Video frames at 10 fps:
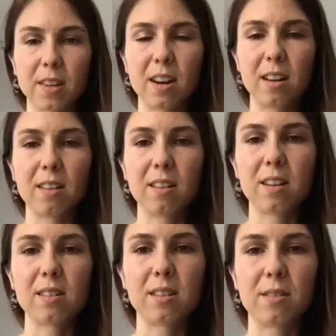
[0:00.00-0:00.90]
And I think
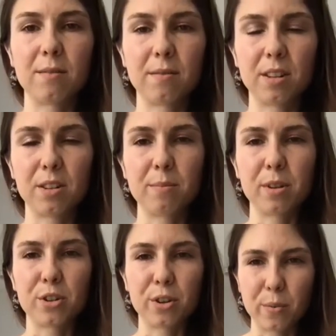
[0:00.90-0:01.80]
that's a such a
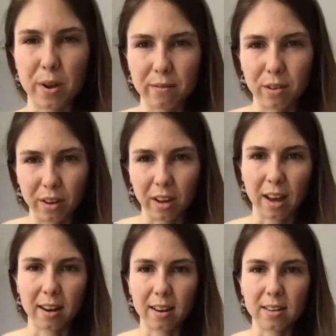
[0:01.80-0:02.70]
mature way of looking
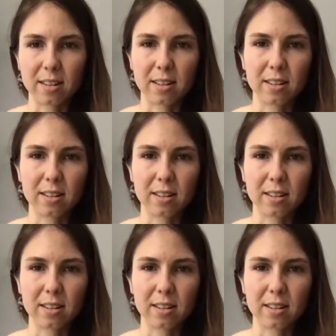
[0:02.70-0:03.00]
at it,